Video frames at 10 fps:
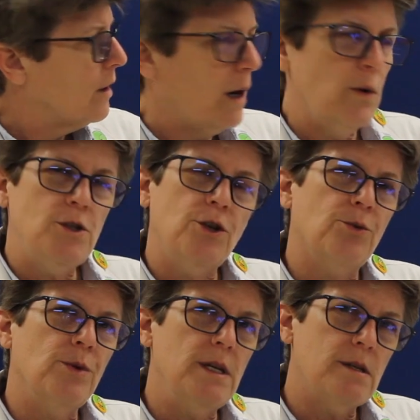I want you to
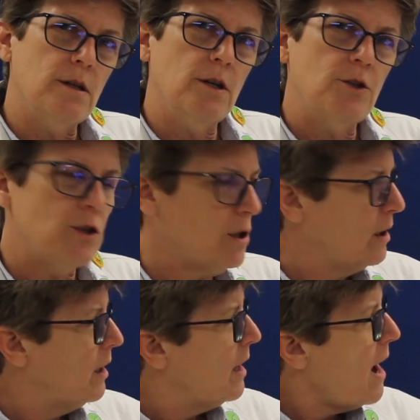research
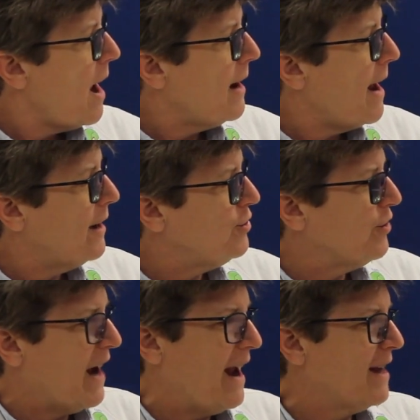and add
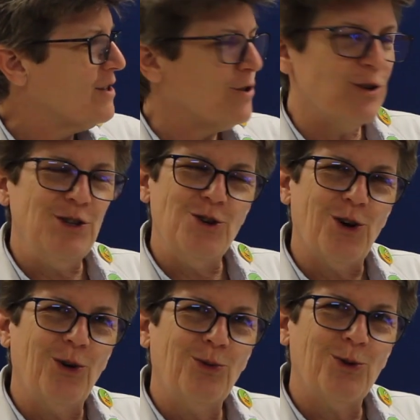your answer in
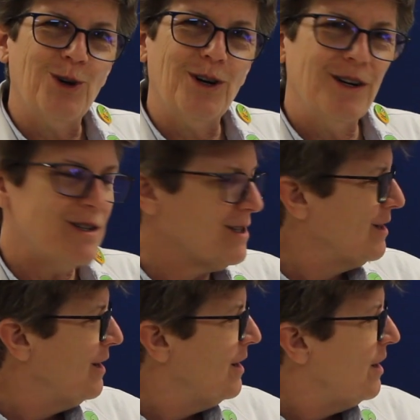your own
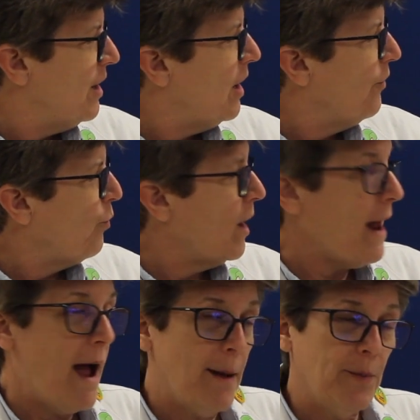words of
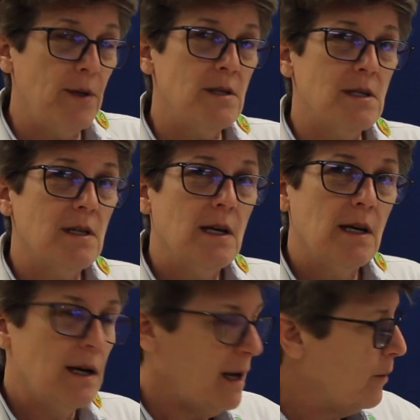what happens
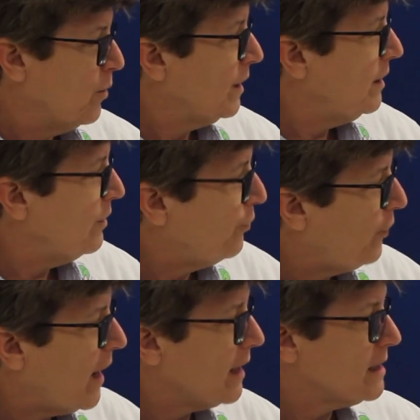and what the
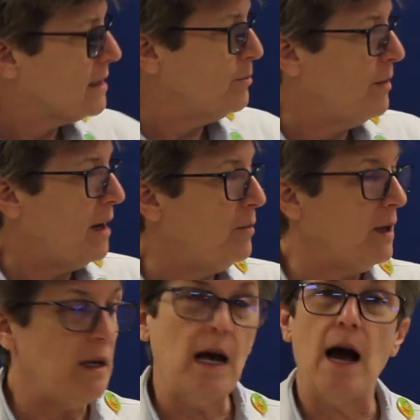effects may
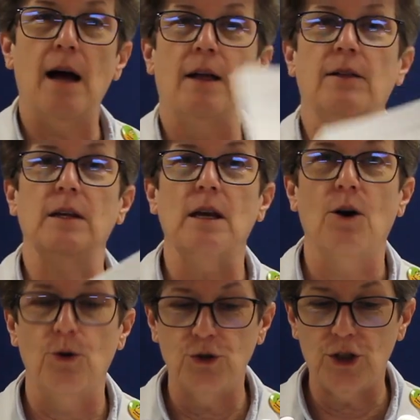be on the
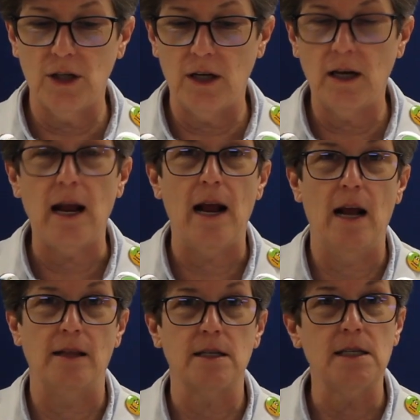ocean
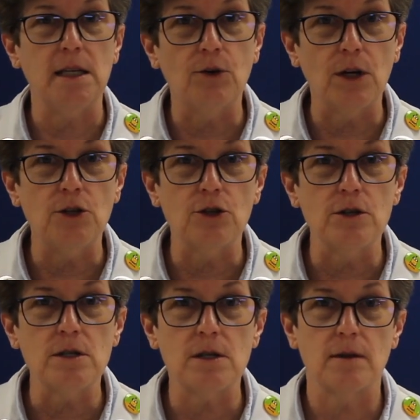and the sea
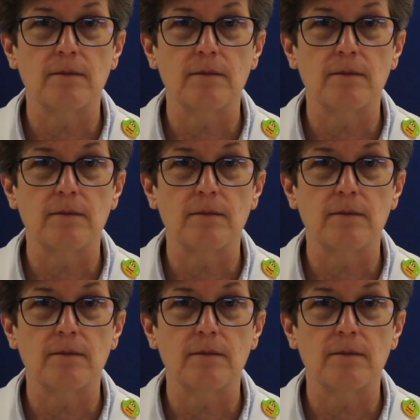creatures.